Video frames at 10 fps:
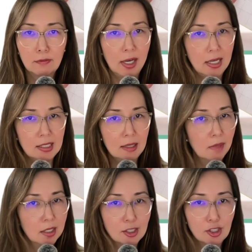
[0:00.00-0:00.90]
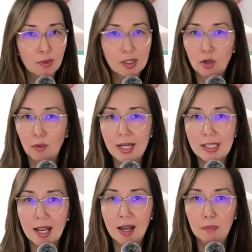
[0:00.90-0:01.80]
for 18 months. So it's great
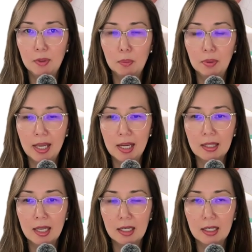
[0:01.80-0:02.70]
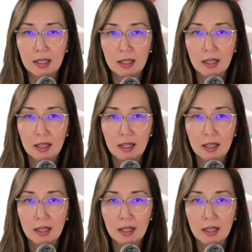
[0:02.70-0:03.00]
to help you plan, like